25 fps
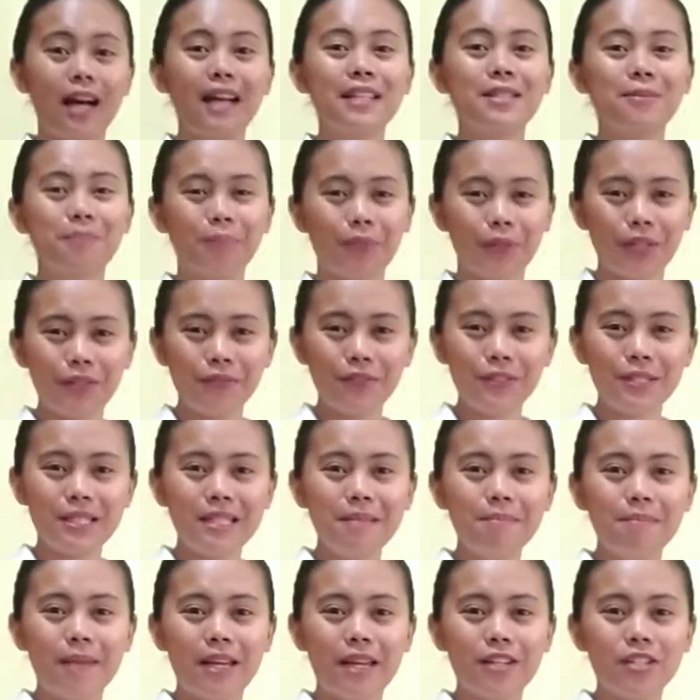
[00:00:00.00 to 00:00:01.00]
as
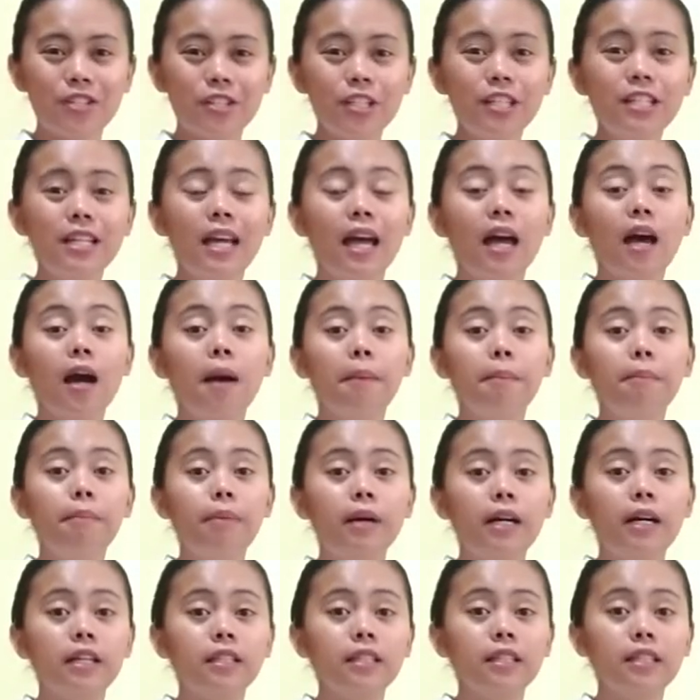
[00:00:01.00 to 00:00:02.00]
previously mentioned,
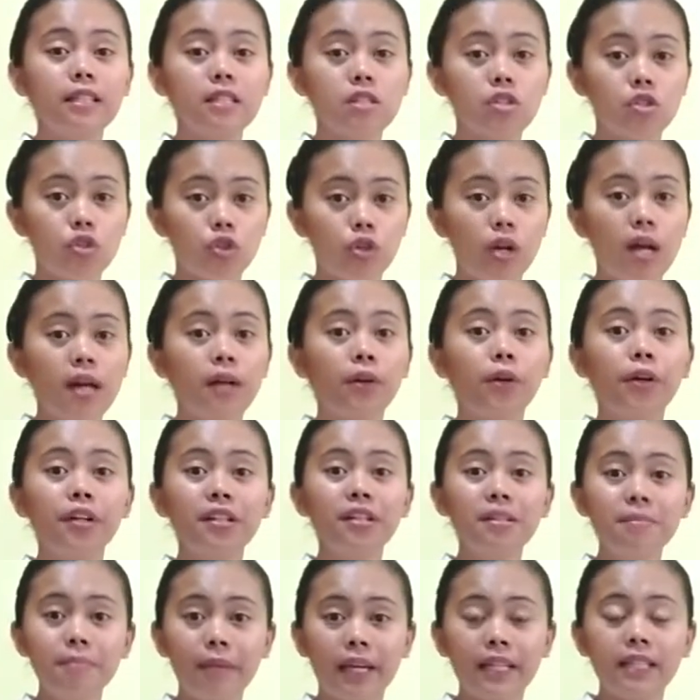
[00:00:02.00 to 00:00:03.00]
but instruct
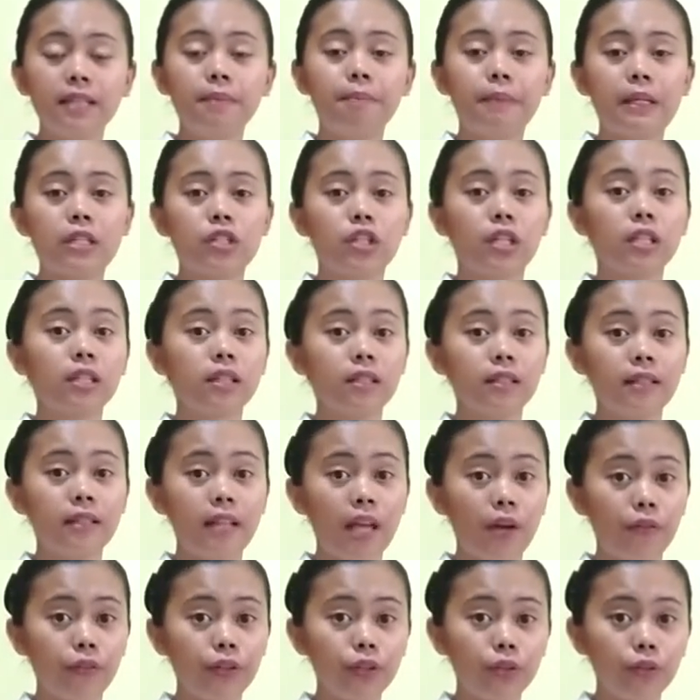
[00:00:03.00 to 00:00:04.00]
or remind the patient
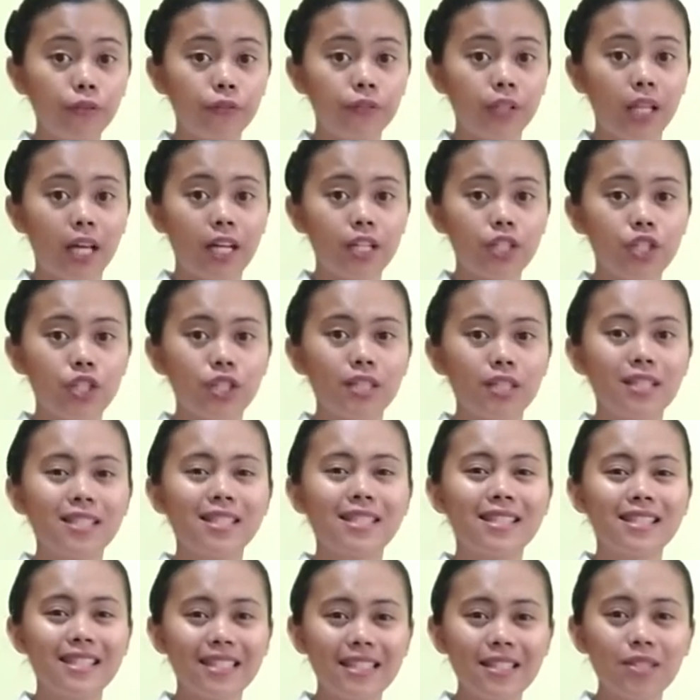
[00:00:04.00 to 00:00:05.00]
never to flush
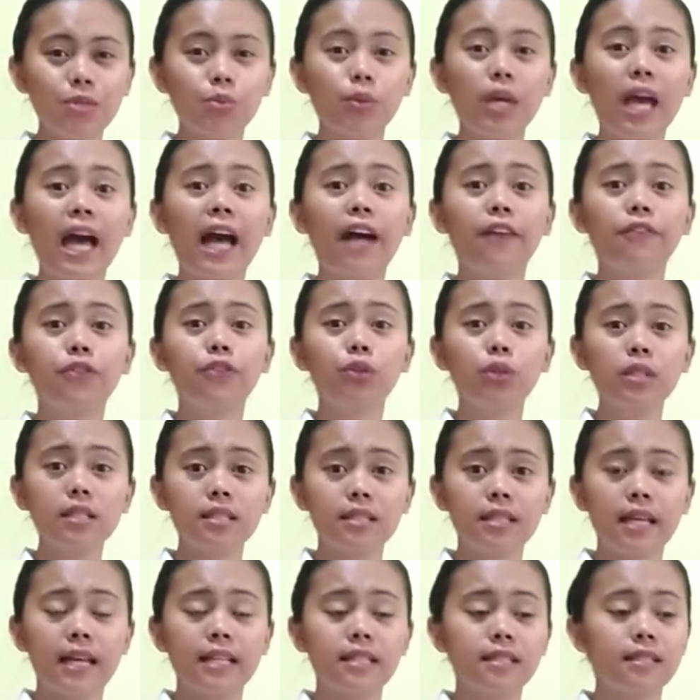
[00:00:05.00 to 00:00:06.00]
since we have to
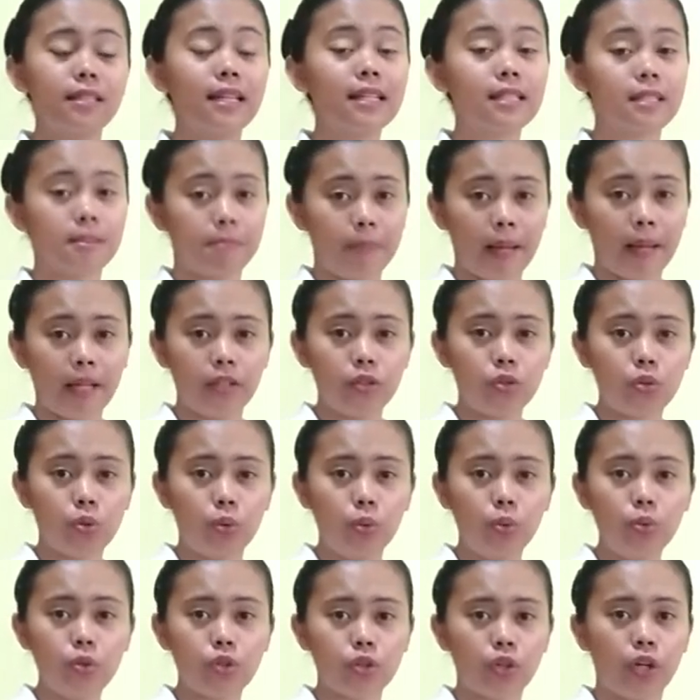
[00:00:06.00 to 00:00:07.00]
assess the expelled
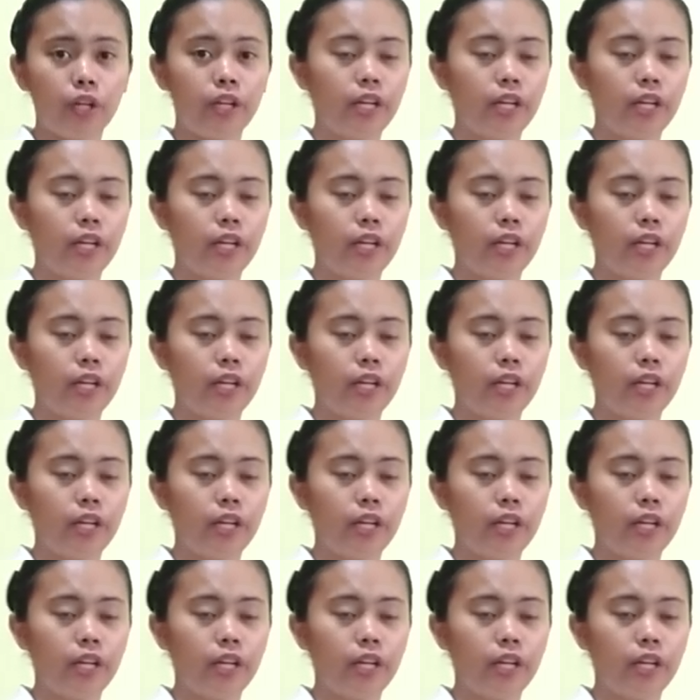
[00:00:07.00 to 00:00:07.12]
solution.